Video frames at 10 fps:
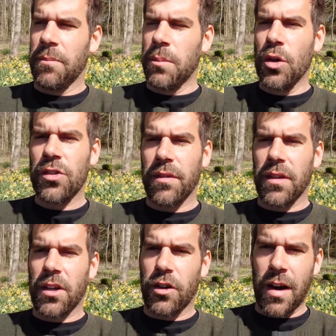most
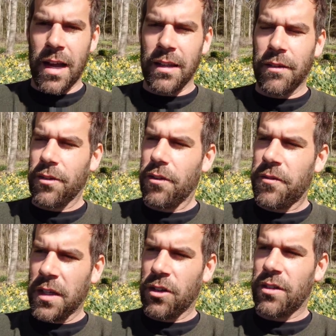of the Quran. I've not
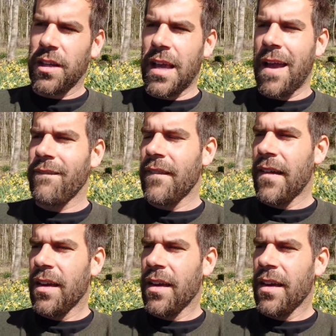finished it yet.